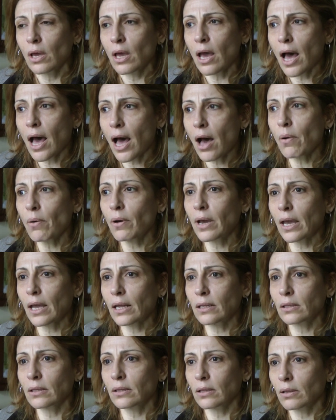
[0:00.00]
how
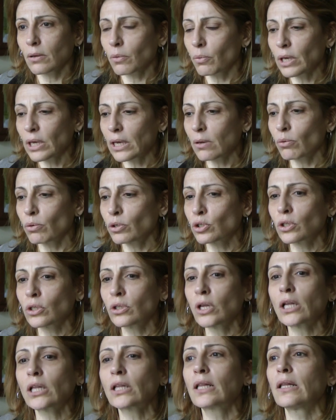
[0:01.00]
can we should
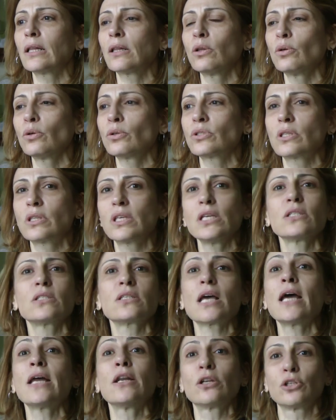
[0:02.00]
not lose
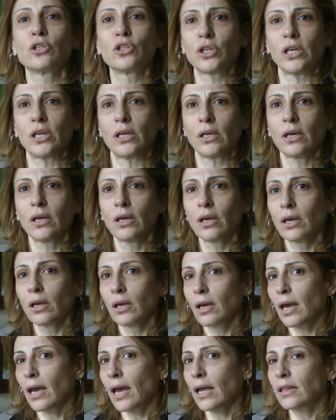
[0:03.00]
these energy,
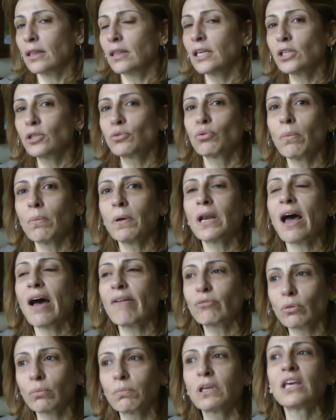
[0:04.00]
and these women
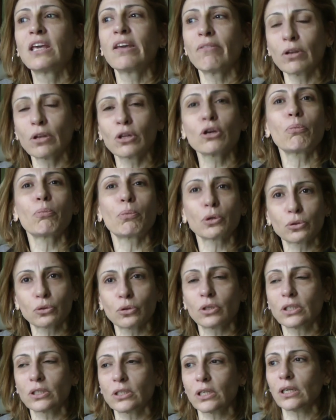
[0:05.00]
have to be given the
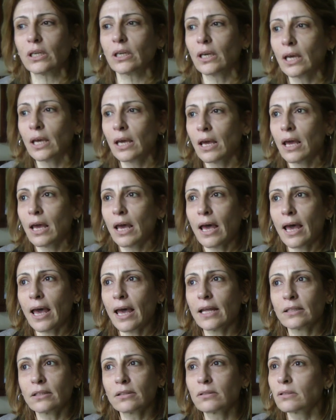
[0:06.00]
opportunity.
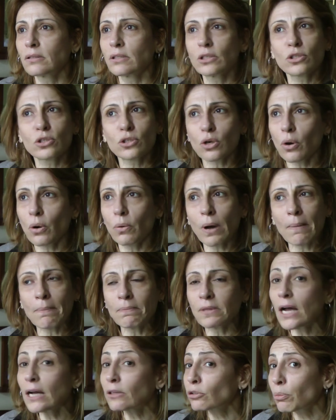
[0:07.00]
And so
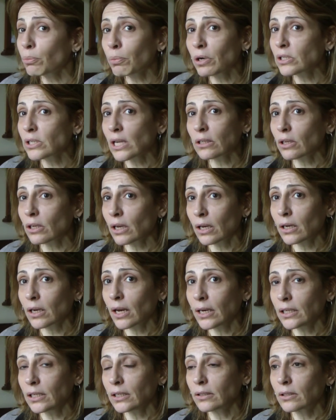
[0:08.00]
I'm not representing an
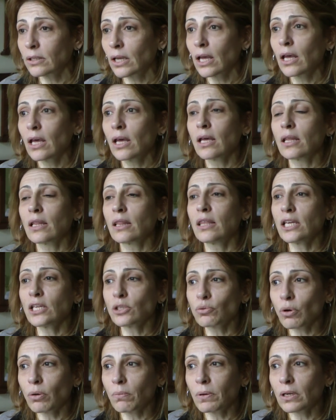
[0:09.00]
elite.
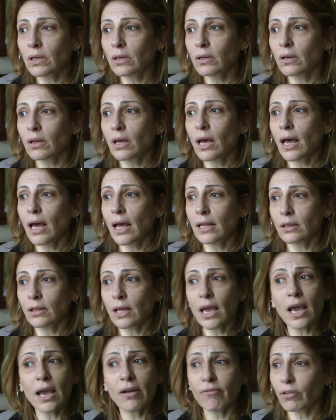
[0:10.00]
These women, and
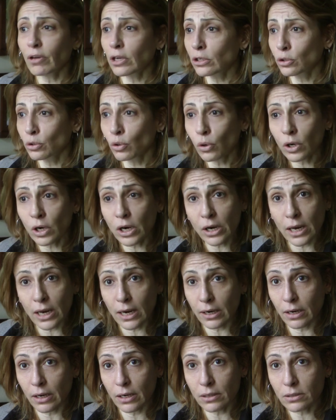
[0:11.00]
in rural
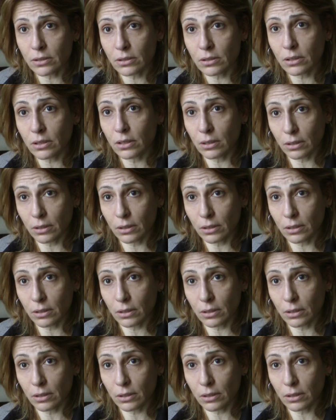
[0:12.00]
areas,